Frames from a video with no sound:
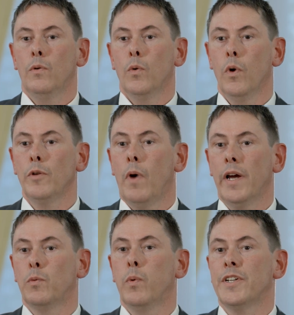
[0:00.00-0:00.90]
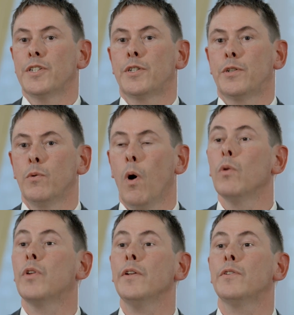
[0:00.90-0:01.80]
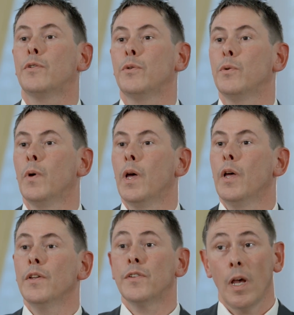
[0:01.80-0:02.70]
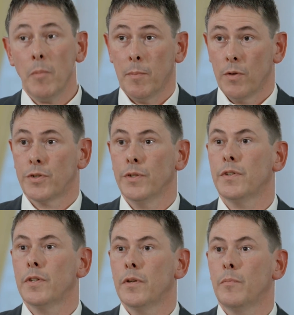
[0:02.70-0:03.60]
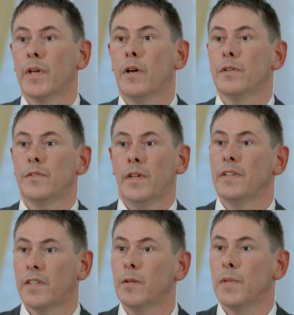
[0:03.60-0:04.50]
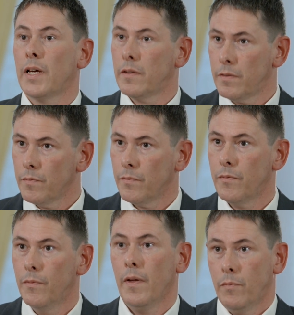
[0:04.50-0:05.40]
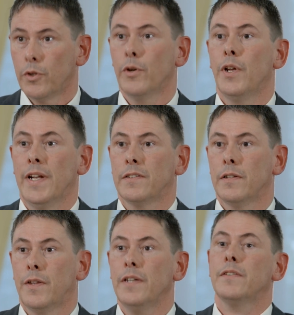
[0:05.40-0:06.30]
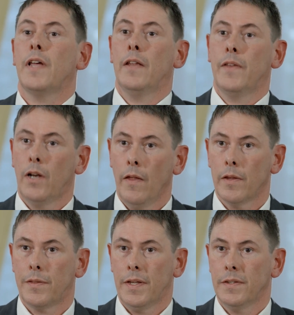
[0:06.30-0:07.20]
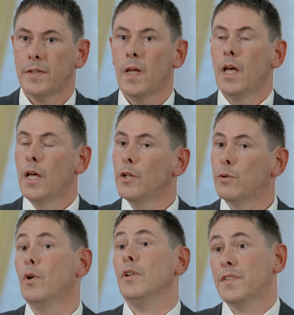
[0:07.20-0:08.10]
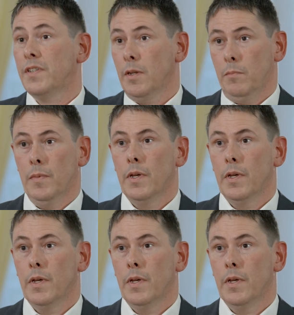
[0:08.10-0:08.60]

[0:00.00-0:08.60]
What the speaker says: one might wish to hold on to some emotions because they seem like good and excellent things, and then other things do not seem